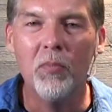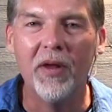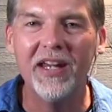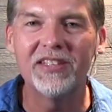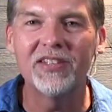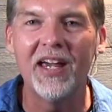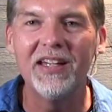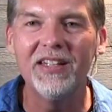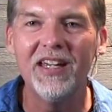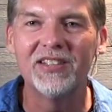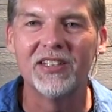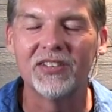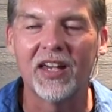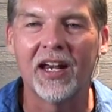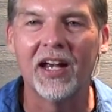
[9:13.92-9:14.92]
but it's like this
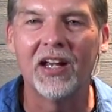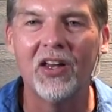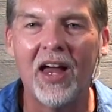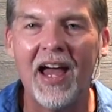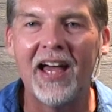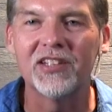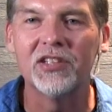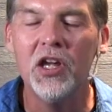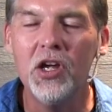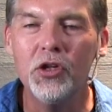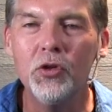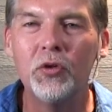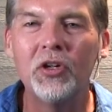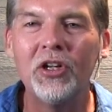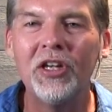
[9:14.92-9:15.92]
it's like a glass.
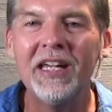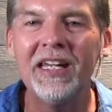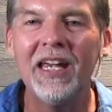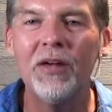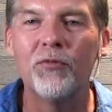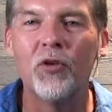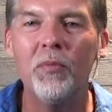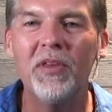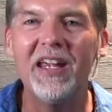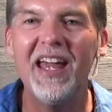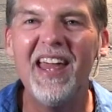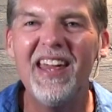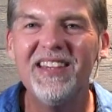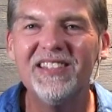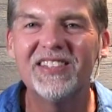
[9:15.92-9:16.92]
You clean it from the
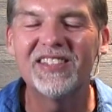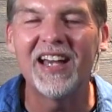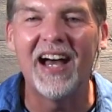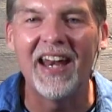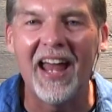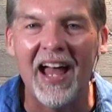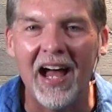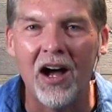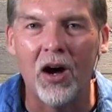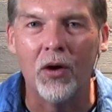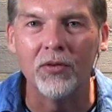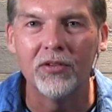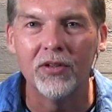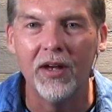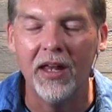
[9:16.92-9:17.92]
inside
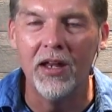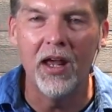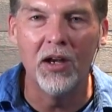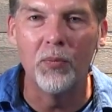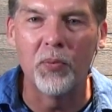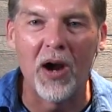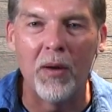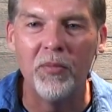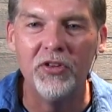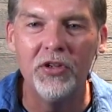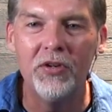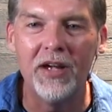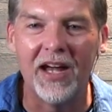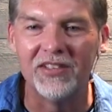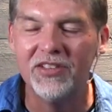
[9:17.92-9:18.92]
out. And, and the problem with you
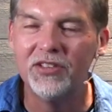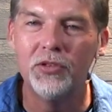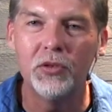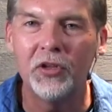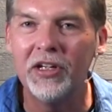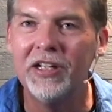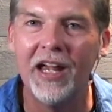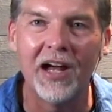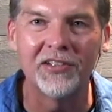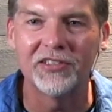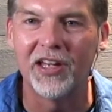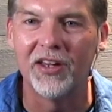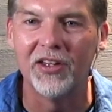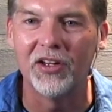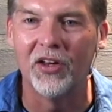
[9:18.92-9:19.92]
guys is you clean the
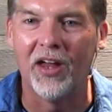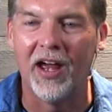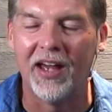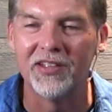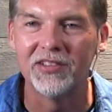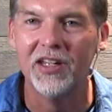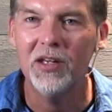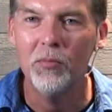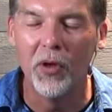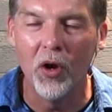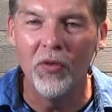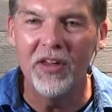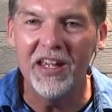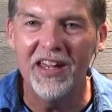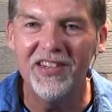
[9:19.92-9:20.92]
outside of the glass, but
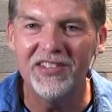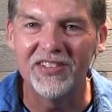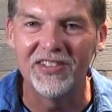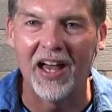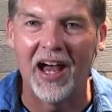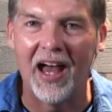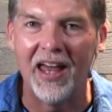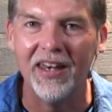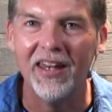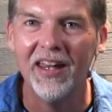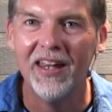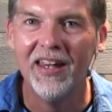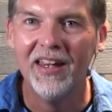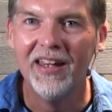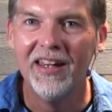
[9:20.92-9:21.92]
on the inside,
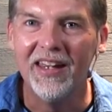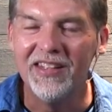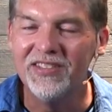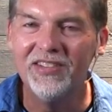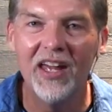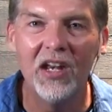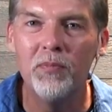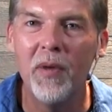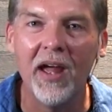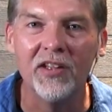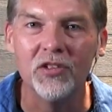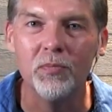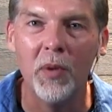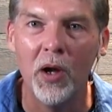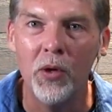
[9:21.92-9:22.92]
is dead
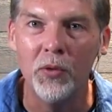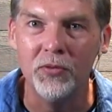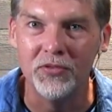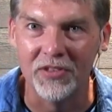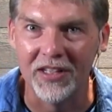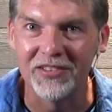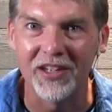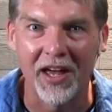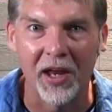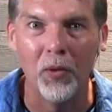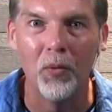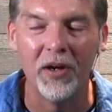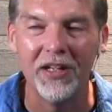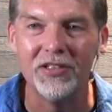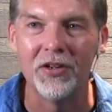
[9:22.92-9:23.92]
man's bones. That's kind of
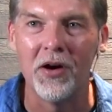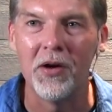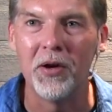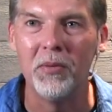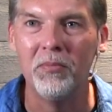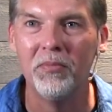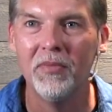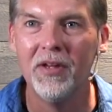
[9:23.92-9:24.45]
what he taught them.